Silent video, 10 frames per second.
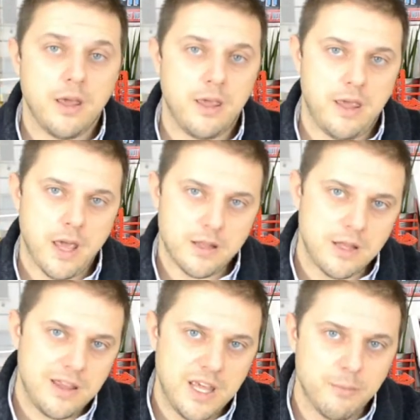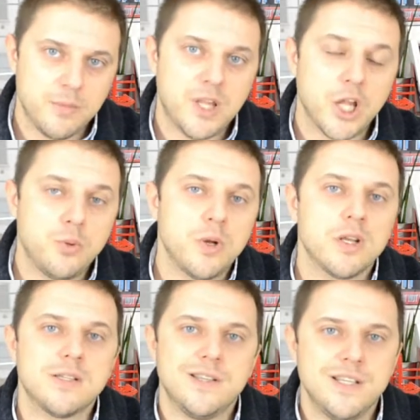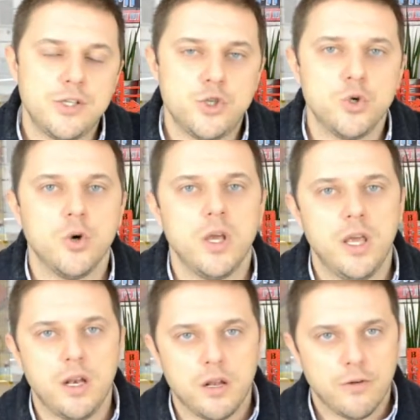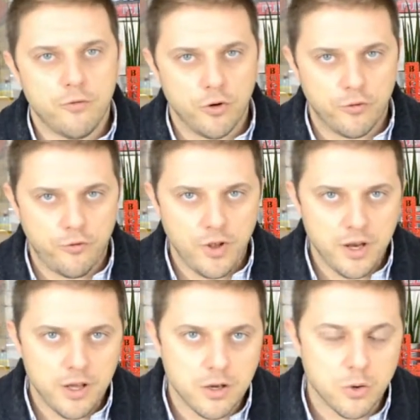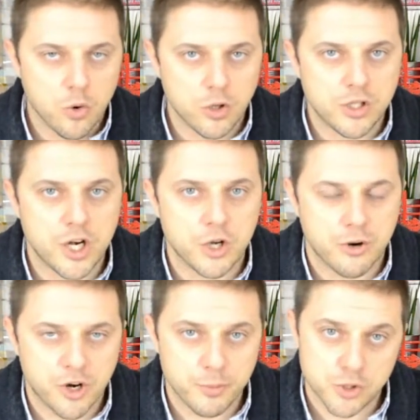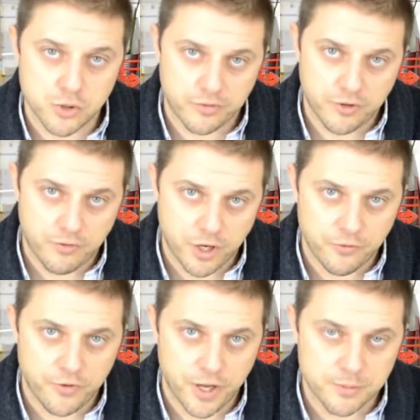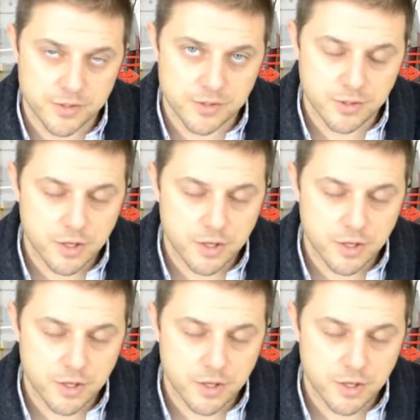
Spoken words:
get the team that will assist you in fulfilling all the requirements of the wireframes.